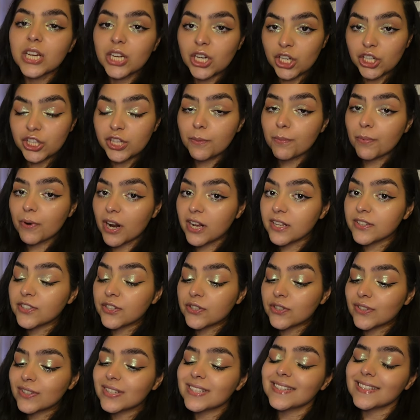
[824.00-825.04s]
Could the
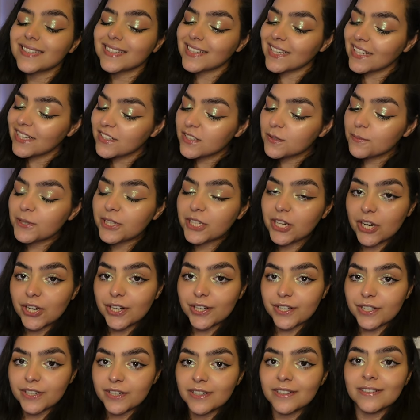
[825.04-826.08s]
bronzers stand to be
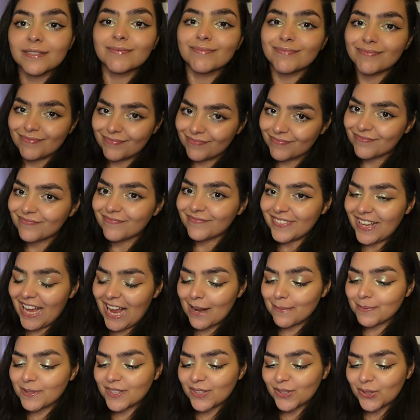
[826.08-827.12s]
darker?
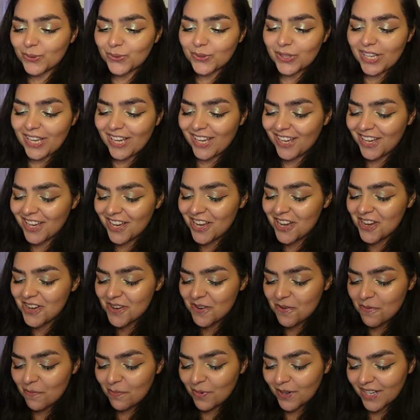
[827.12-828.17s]
Absolutely.
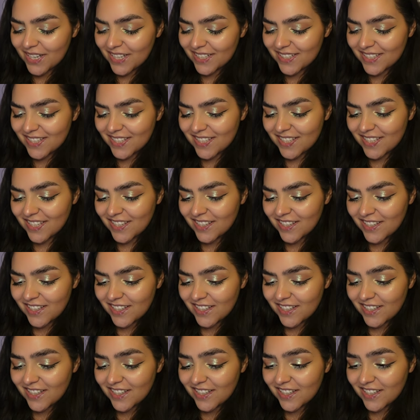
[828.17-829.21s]
But
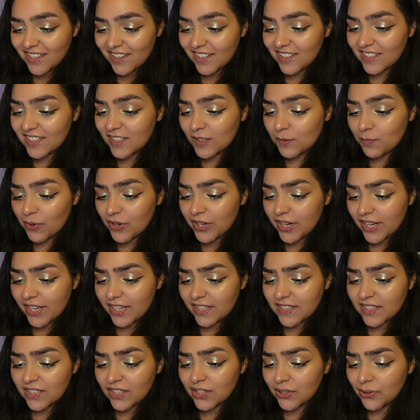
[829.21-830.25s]
this is pretty.
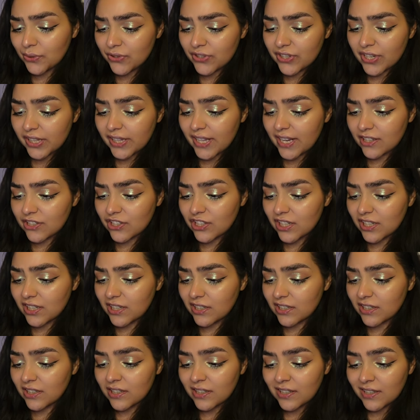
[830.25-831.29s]
It's a huge
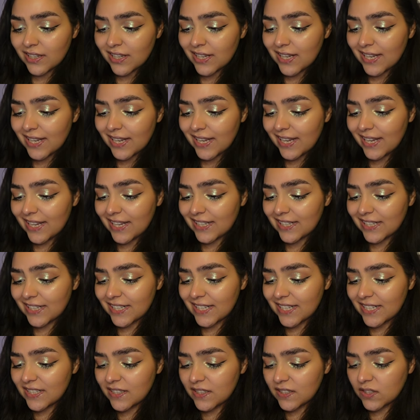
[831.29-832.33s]
collection and it
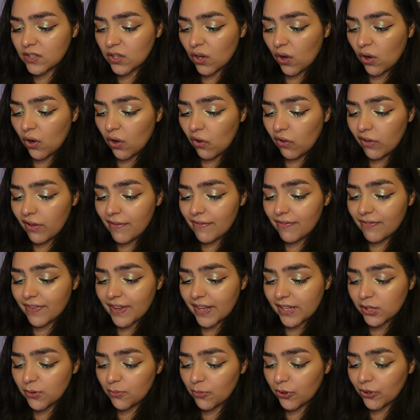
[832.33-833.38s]
is all
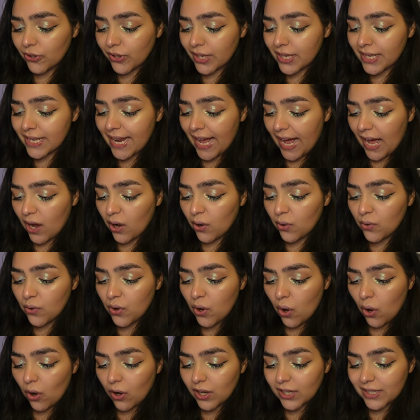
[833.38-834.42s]
available
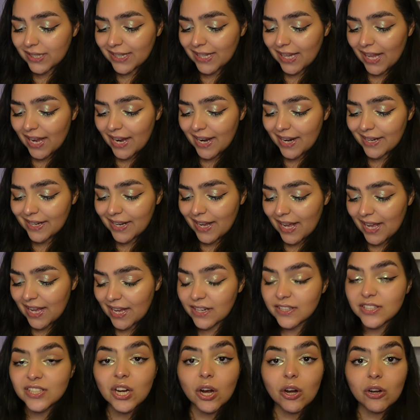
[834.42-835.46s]
now online
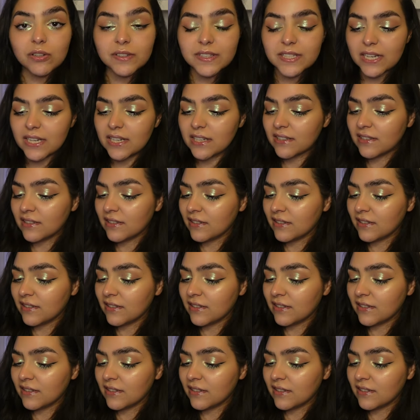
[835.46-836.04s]
at Ulta.